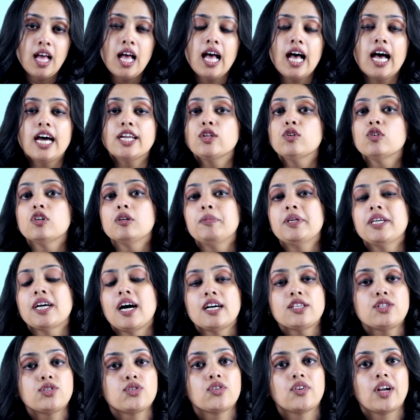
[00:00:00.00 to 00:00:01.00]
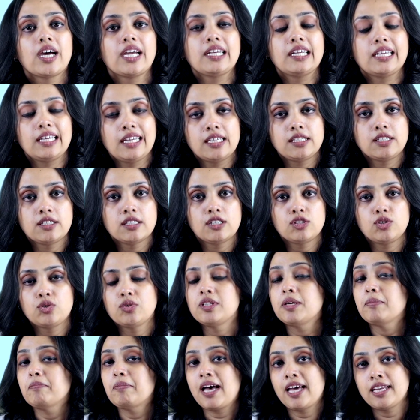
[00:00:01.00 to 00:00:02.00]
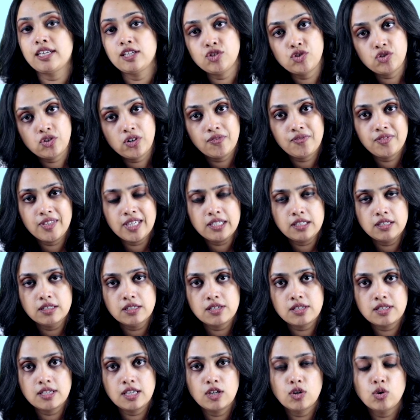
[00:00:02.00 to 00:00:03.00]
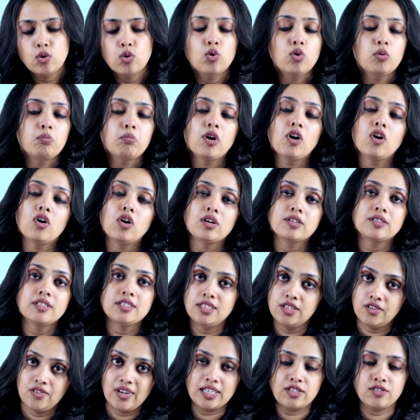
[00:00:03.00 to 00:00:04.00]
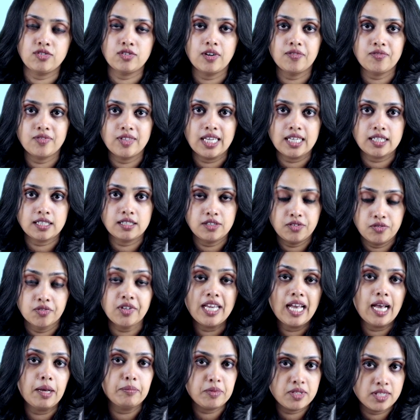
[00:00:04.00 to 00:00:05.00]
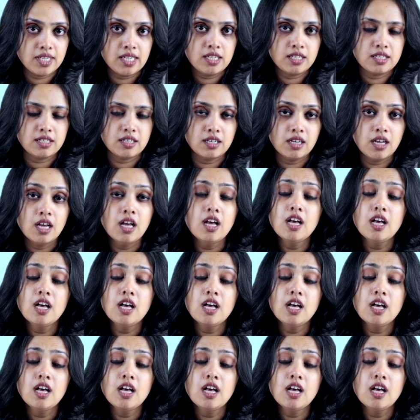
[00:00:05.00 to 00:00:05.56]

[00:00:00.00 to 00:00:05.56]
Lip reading: and you will be asked to write letter to the manager of that nursing home or the director of that rehab center.